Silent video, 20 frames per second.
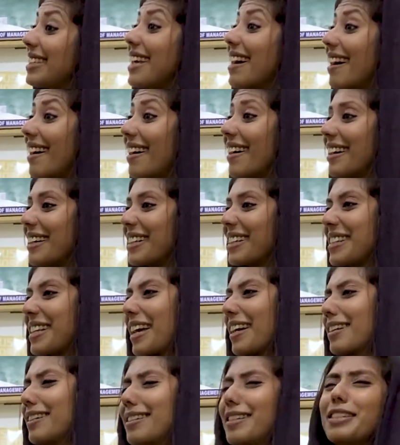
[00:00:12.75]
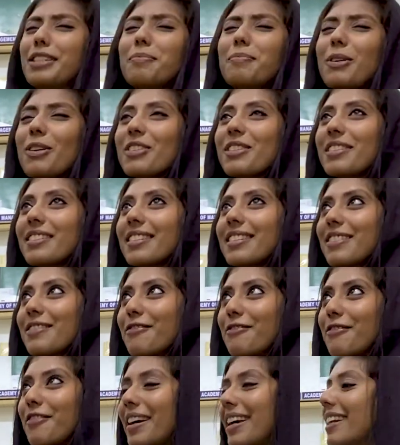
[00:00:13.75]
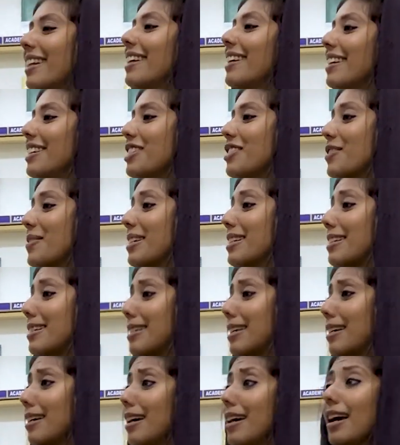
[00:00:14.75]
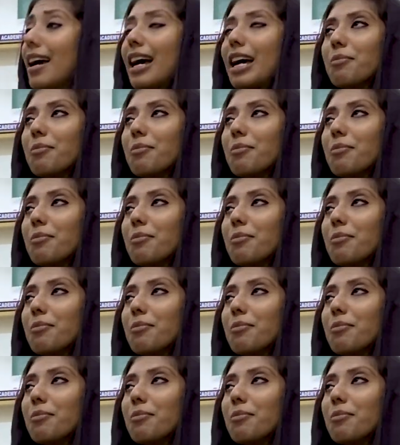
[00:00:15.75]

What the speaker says: Yeah, exactly. The brochure is very interesting.